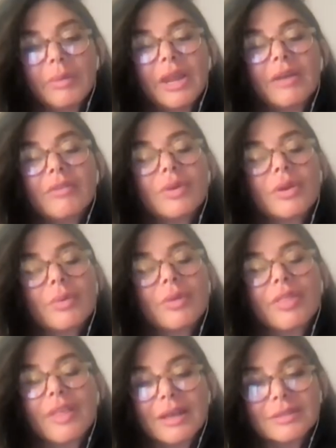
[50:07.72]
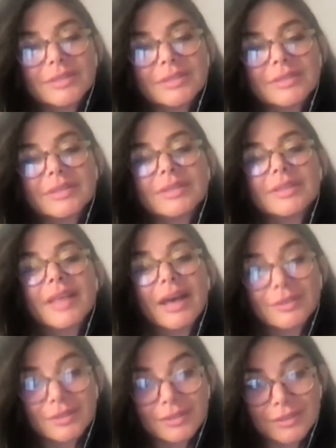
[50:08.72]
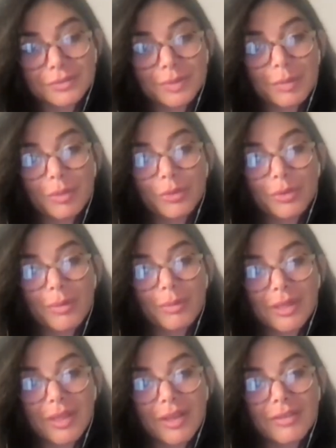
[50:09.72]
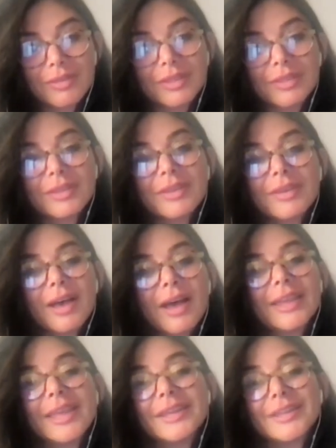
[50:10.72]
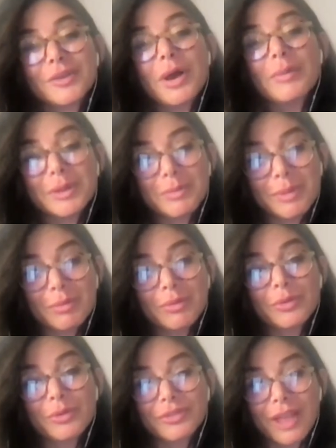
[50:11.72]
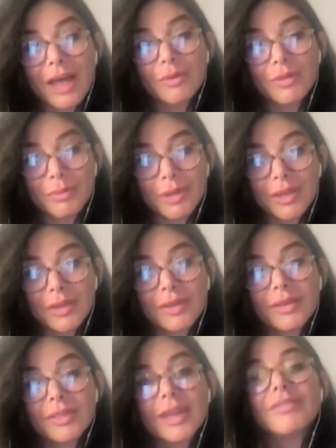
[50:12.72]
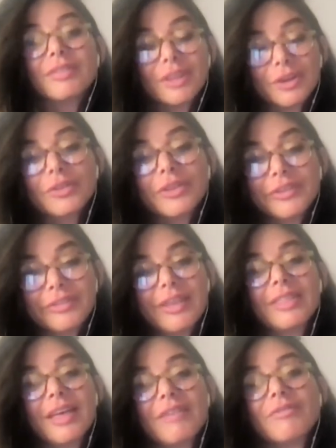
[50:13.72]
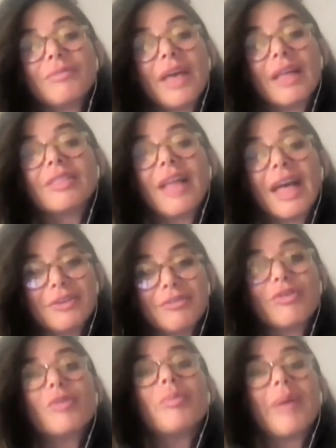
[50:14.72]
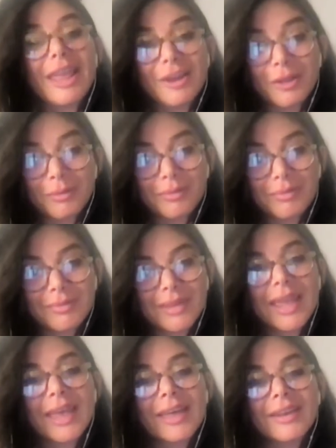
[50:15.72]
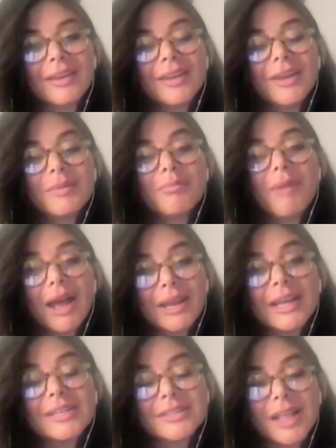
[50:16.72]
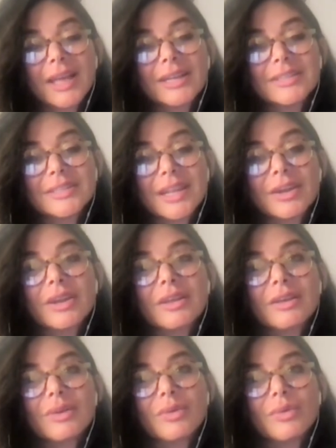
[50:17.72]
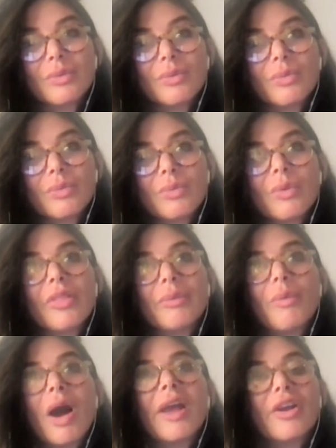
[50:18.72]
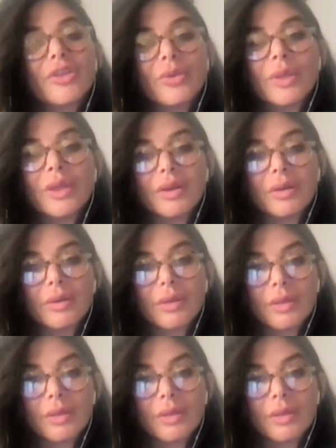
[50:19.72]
mean, I've worked with thousands, thousands of people throughout my life, and I can't tell you how many people who have sat with me that have literally mm-hmm. said that that line verbatim. And my next line is then, well, then why are you here?